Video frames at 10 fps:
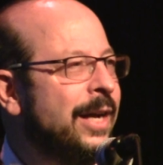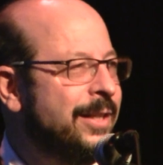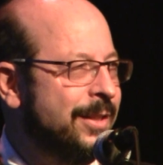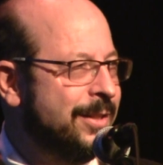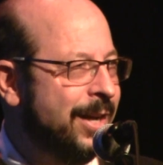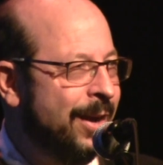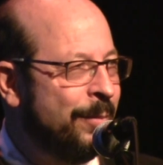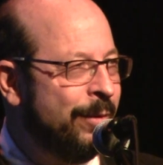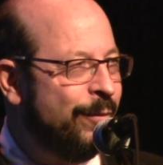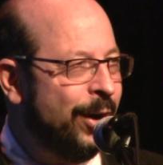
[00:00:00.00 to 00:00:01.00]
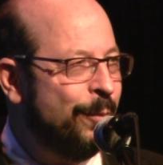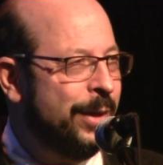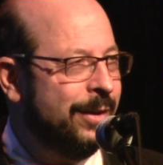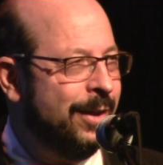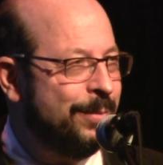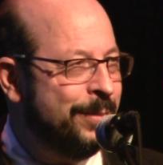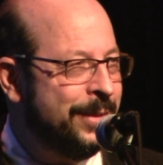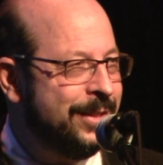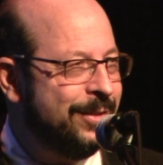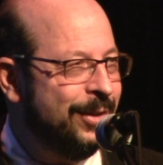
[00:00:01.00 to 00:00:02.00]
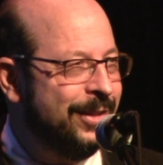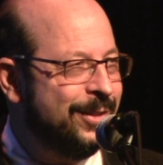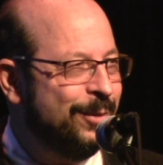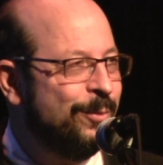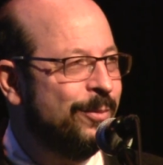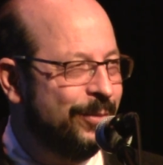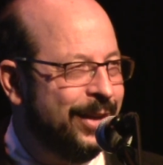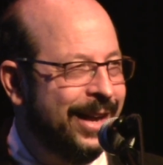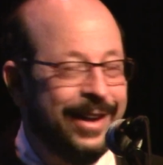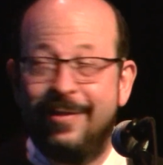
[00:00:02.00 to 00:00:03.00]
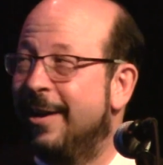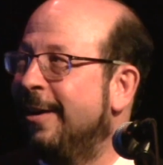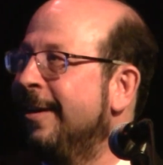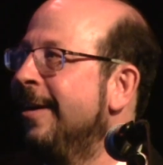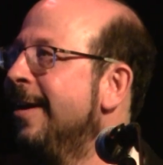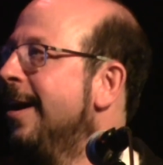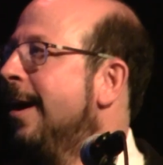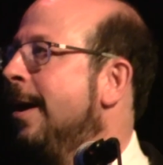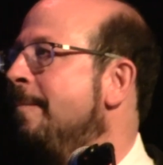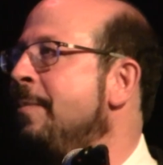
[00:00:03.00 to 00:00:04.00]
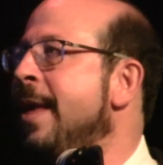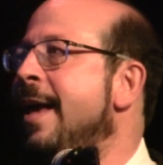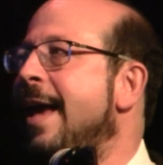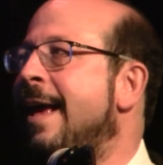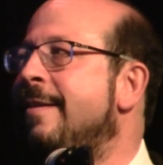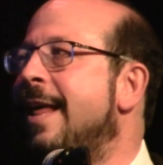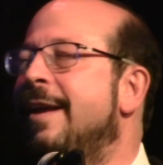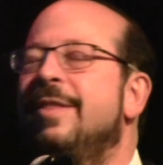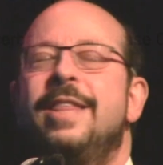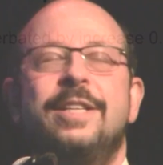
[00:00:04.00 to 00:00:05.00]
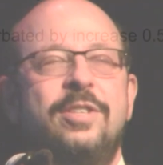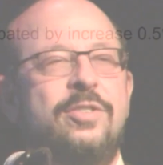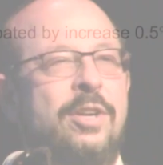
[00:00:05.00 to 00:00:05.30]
I did say I'm an environmental optimist, right? So hang in there. Um, and that this is